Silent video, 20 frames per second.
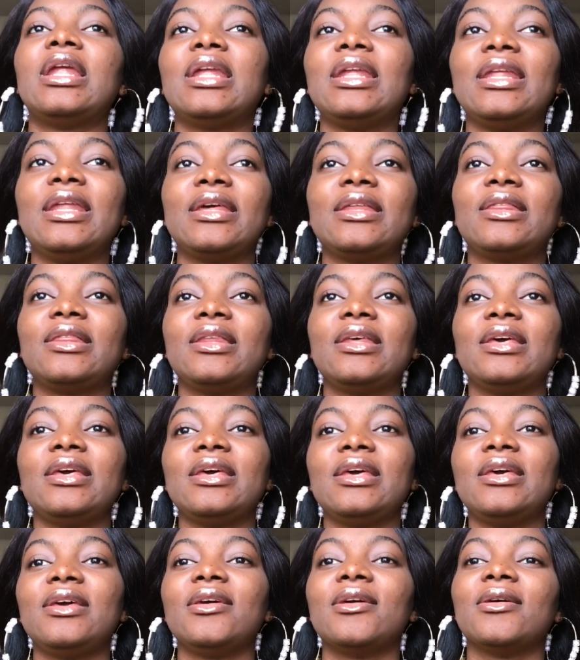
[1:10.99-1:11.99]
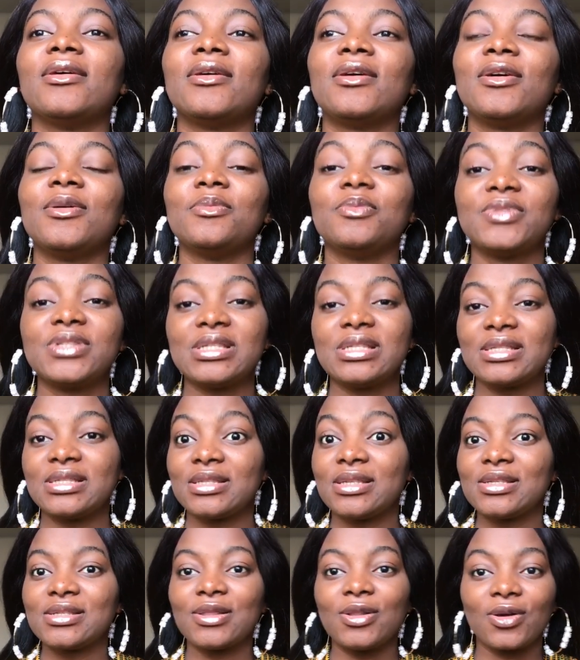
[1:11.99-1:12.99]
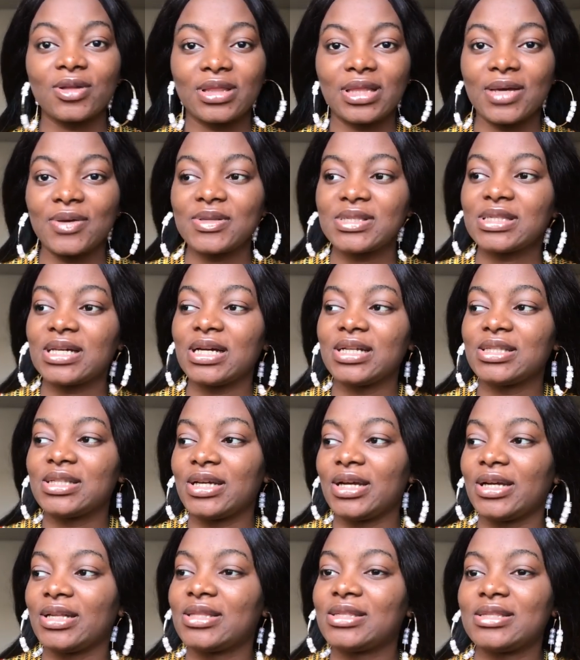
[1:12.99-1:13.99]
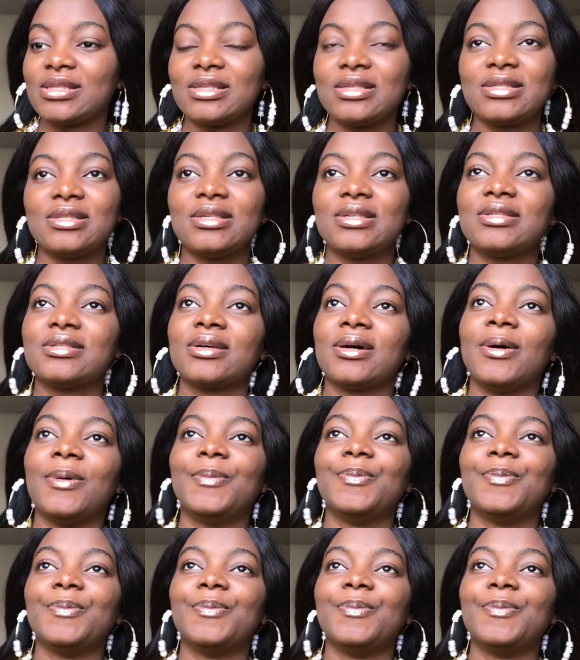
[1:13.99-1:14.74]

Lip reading: Lately, since this lockdown started, since this